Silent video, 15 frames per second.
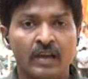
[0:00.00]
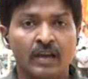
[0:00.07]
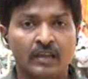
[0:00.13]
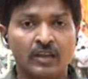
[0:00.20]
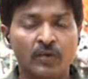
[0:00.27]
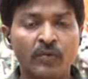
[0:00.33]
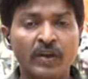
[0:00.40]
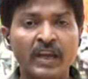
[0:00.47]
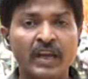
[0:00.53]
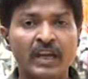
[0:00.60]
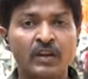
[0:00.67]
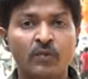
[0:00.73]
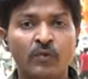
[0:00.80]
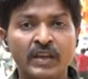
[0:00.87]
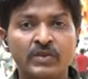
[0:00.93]
the way
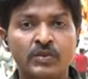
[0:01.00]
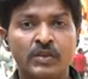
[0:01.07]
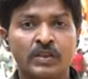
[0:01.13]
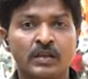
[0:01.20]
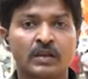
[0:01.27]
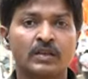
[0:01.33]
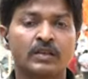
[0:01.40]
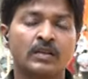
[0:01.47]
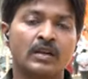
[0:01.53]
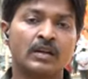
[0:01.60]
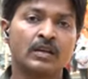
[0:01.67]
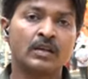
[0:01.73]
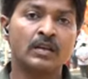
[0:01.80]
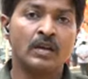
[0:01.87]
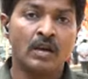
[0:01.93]
in which uh,
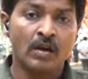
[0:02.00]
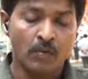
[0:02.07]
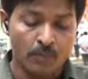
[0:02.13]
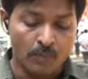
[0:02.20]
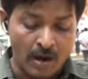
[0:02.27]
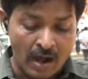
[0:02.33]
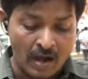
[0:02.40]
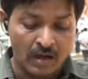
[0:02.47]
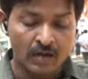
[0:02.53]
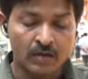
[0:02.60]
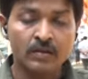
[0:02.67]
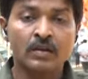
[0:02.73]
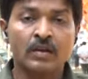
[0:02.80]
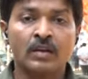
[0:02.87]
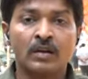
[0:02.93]
the Maha
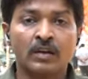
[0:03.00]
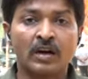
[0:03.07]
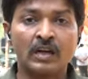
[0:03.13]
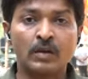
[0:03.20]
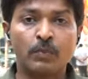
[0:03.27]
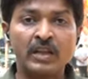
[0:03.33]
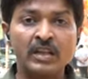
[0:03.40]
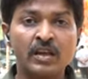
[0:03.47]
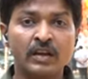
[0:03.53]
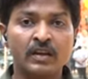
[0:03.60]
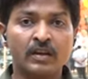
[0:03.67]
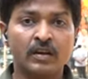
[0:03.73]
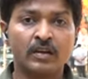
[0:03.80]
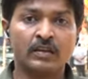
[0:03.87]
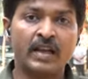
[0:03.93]

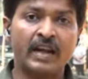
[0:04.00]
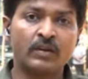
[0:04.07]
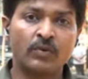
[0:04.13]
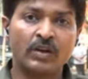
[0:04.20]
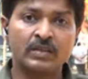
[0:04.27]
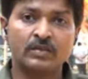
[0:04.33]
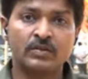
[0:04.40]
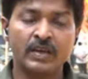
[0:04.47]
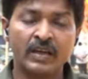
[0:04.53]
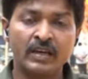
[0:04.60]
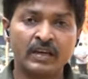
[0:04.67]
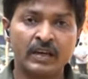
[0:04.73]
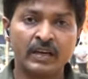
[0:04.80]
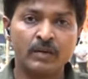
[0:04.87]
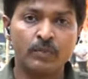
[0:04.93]
Gathbandhan uh, that was
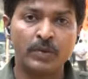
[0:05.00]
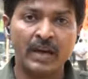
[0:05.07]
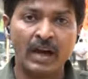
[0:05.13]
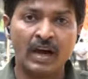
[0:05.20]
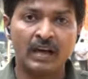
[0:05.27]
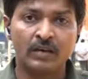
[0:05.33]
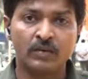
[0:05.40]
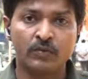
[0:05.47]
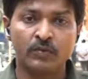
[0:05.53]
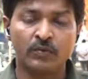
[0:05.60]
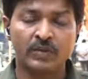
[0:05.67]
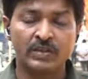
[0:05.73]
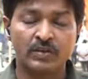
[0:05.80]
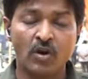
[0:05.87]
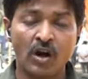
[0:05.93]
there in Bihar,
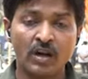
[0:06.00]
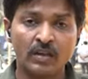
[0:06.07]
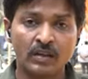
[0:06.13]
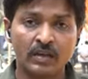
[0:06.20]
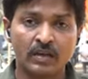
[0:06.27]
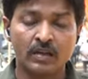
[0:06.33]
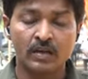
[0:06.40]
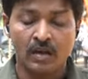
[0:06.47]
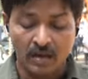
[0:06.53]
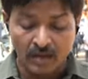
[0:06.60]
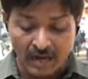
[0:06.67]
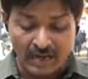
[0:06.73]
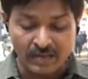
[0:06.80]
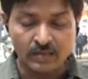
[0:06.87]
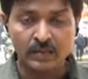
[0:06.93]
which got the
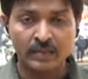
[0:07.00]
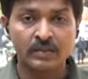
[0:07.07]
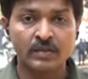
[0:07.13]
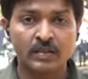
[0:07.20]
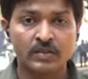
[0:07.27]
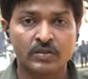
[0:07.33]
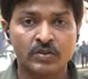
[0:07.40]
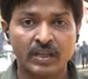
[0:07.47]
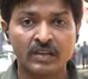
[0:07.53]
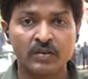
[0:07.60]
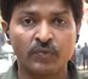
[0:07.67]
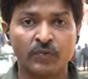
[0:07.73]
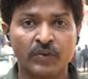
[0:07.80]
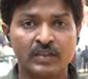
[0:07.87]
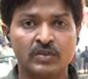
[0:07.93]
caste census
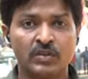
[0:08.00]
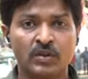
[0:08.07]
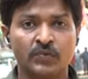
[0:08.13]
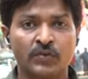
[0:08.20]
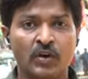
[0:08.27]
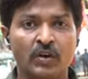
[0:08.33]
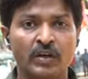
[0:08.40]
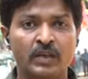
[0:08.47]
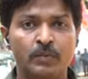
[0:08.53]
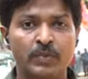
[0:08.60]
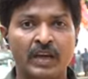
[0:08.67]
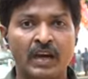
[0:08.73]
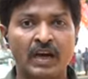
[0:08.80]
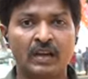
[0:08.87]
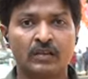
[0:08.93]
done first of all in
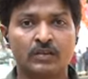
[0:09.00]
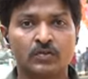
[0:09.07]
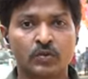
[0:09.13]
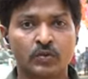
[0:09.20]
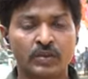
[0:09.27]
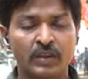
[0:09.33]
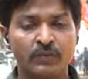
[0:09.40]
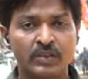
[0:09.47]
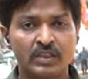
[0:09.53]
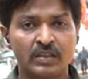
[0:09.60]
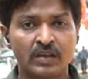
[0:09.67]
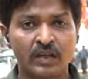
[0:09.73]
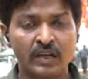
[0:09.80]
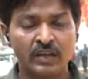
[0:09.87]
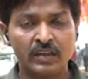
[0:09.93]
Bihar. So they were
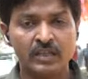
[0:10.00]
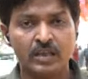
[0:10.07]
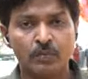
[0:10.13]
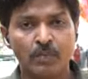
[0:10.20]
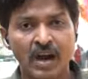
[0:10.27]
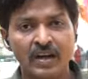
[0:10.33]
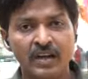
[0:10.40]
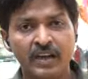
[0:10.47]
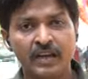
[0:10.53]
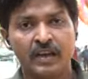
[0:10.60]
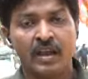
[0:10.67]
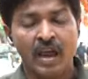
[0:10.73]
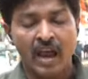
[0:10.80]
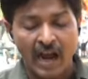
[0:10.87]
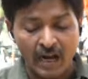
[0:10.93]
clearly demanding
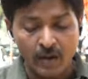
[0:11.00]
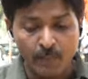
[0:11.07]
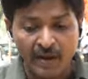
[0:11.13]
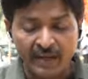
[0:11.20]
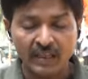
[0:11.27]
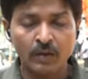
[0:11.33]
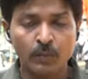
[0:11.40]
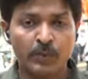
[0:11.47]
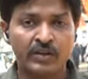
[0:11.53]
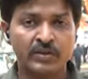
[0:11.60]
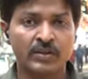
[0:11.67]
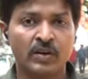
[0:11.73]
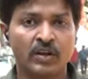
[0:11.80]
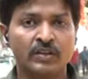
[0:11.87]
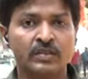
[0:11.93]
and making
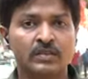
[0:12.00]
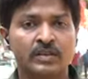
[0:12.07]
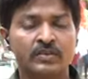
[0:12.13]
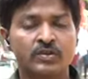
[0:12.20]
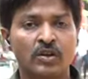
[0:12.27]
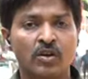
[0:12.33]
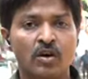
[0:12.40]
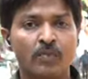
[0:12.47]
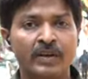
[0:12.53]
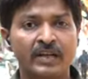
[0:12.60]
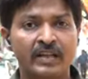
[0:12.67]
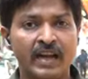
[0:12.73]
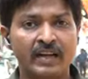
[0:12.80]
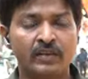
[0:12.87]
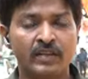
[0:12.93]
pressure on the central government
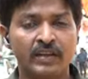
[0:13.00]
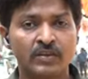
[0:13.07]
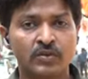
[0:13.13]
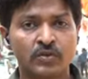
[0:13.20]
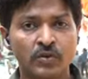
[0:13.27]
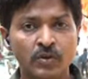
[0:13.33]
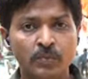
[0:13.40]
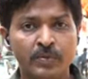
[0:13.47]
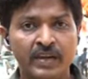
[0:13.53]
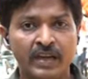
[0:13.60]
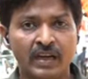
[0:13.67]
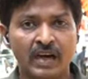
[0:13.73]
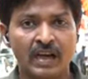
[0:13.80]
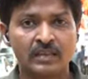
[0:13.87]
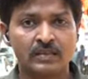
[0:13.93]
that there should be a
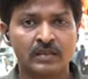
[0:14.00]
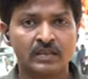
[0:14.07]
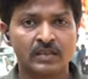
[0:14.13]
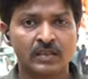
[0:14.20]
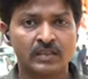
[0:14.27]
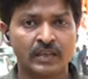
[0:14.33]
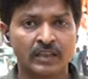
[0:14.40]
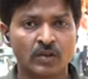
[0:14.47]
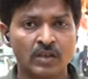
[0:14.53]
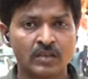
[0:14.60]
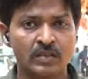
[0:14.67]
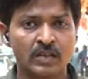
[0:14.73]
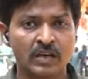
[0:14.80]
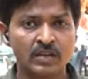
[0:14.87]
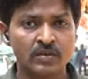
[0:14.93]
caste census across
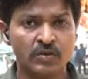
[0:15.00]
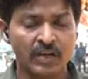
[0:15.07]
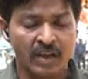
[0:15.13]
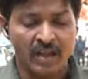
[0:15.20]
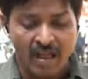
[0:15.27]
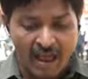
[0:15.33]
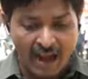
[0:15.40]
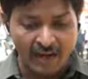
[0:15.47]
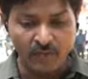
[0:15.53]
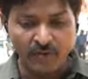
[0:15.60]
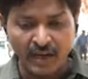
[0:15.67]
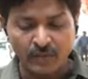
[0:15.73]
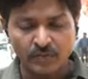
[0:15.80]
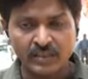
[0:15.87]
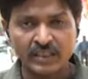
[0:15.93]
the country. And we
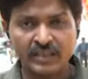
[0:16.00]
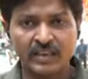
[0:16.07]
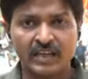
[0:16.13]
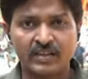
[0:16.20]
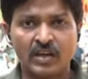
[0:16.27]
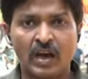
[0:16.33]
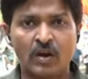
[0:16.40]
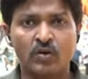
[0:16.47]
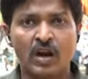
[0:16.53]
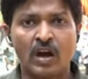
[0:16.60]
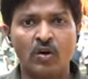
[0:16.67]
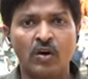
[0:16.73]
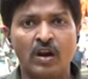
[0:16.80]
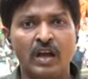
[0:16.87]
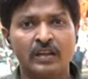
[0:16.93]
have seen that how
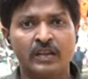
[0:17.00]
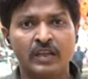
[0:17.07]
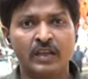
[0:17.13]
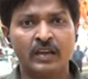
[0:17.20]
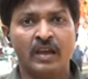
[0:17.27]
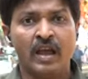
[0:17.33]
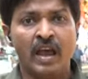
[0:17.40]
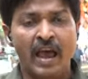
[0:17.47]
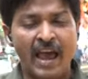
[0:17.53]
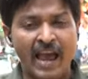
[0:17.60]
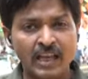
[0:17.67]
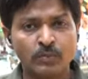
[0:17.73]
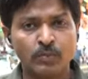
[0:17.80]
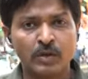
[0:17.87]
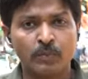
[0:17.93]
Rahul Gandhi
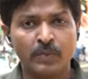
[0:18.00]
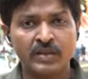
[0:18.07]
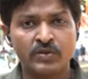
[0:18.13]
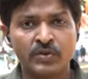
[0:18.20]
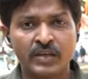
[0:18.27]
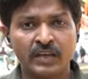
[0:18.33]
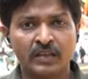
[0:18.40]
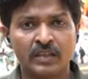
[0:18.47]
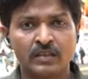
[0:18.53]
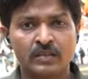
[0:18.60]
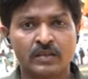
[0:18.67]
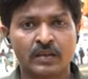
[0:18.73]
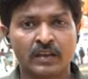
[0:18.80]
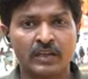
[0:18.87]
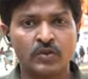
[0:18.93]
has been mentioning this
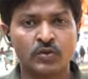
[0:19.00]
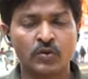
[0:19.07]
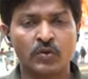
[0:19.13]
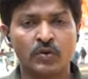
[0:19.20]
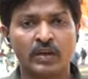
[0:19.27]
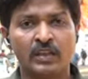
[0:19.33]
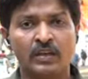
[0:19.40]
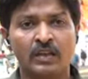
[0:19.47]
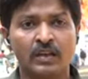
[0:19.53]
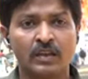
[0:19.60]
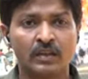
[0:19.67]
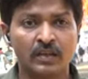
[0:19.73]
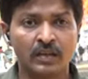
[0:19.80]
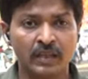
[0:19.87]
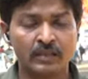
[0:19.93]
issue in
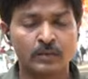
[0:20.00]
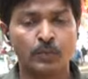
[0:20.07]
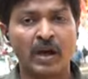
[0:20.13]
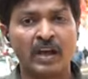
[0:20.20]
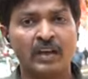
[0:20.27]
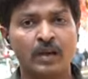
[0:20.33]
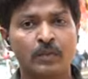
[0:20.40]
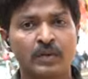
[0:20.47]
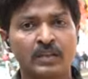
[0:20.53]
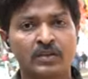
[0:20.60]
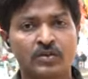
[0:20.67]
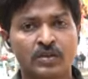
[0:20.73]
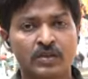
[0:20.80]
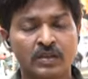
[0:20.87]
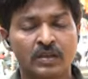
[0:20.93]
uh, his
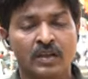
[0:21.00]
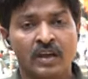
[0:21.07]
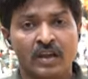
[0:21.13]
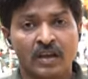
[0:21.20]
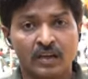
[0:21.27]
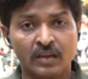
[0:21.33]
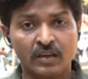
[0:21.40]
parliament uh, uh,